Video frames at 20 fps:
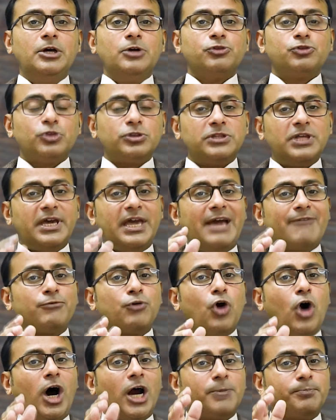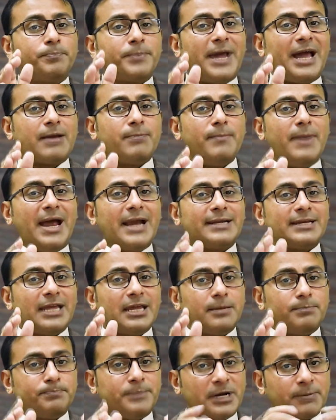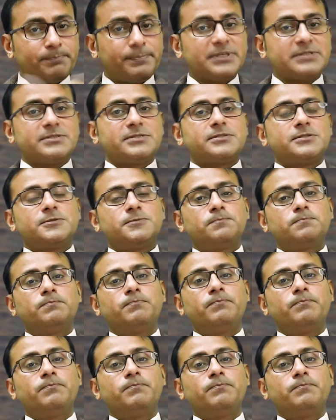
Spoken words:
So they have got pragmatic purpose.